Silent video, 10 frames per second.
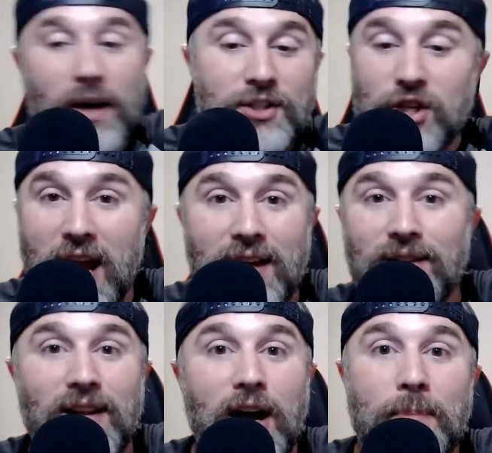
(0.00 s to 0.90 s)
one
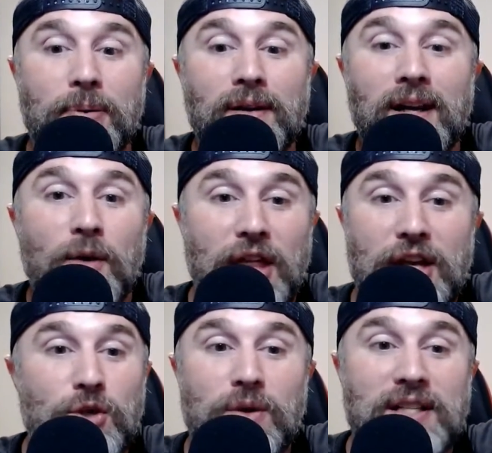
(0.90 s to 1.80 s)
channel up
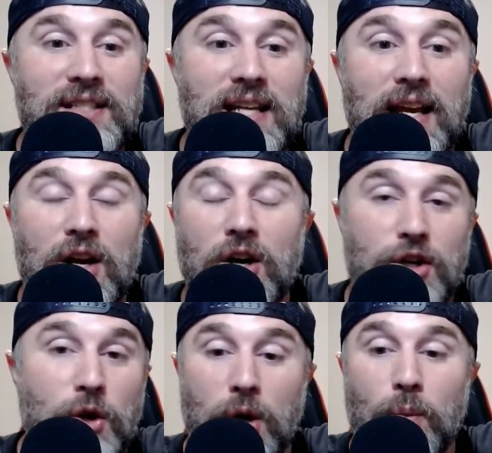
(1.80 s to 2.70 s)
that you can sit here and
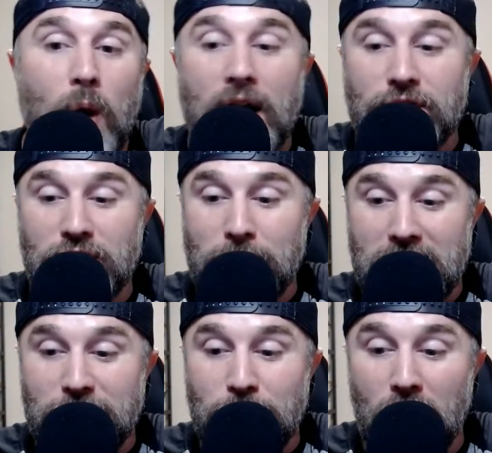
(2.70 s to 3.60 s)
you can watch the
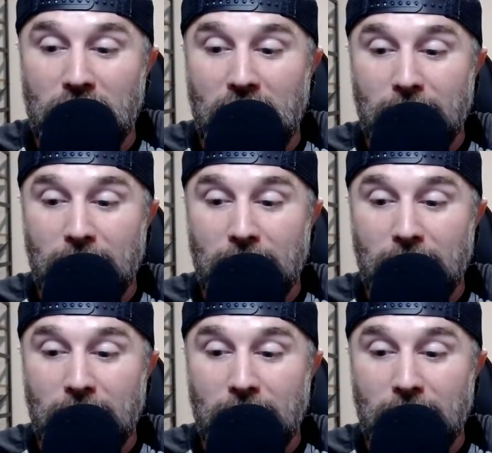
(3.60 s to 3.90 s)
baseball